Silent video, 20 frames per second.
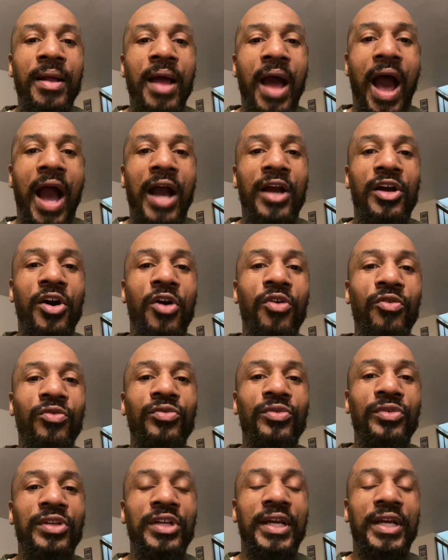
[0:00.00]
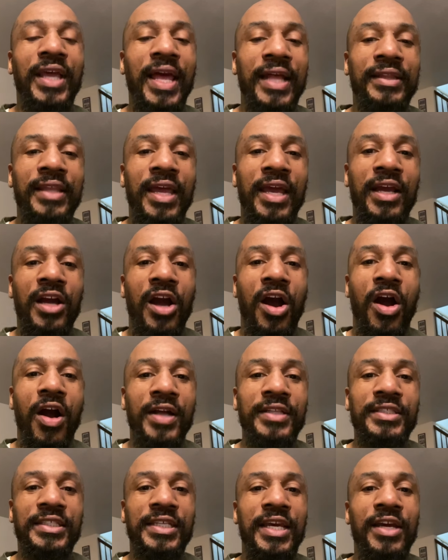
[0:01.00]
I go look at that car
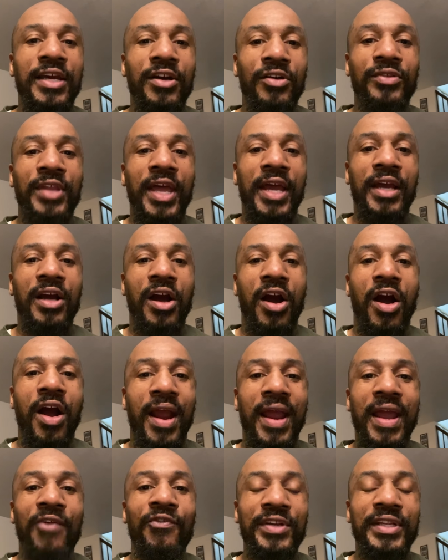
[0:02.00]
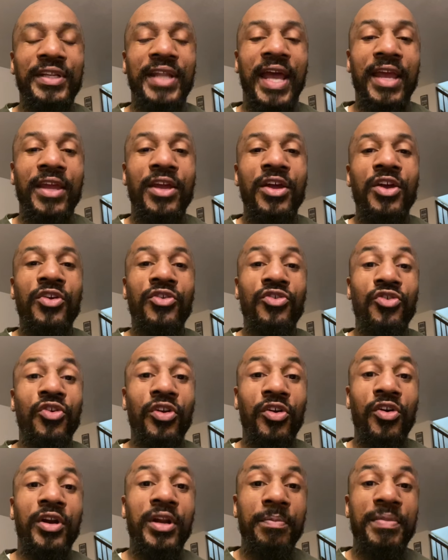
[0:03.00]
and tell that car every day, you're
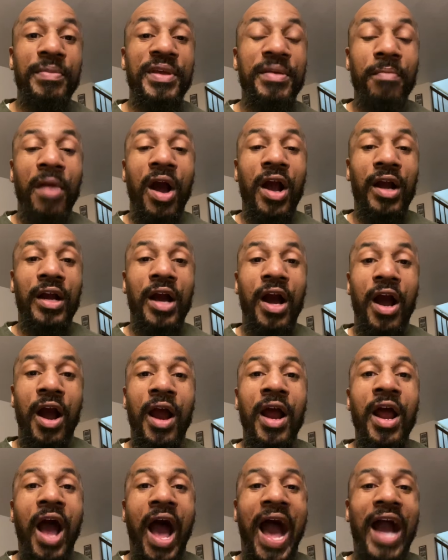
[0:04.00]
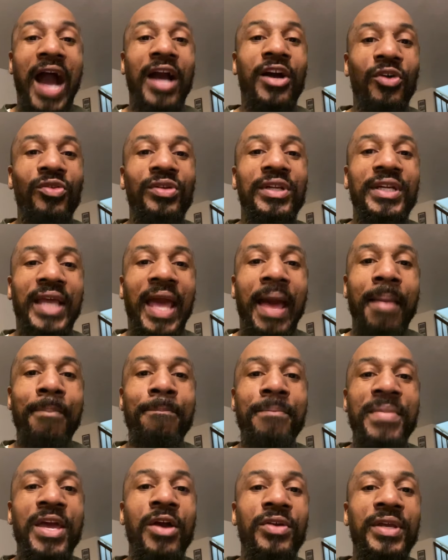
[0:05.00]
going to be my car. I go look at
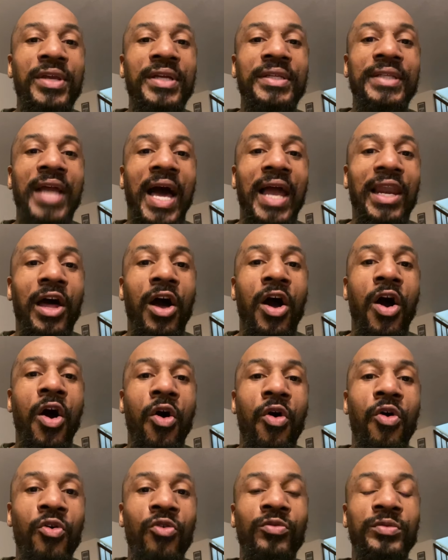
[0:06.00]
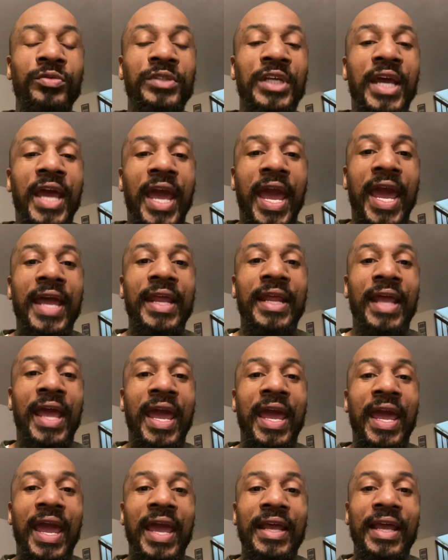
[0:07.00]
million-dollar homes
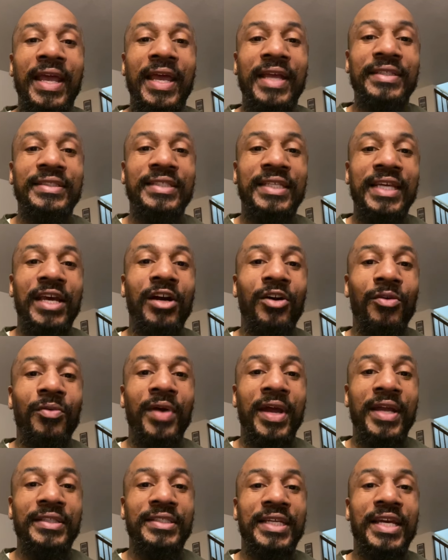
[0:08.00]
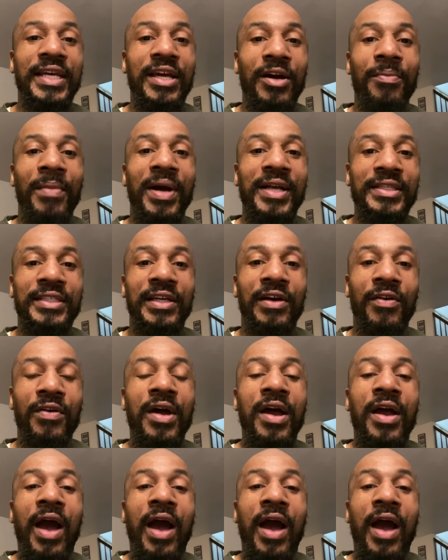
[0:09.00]
and tell myself,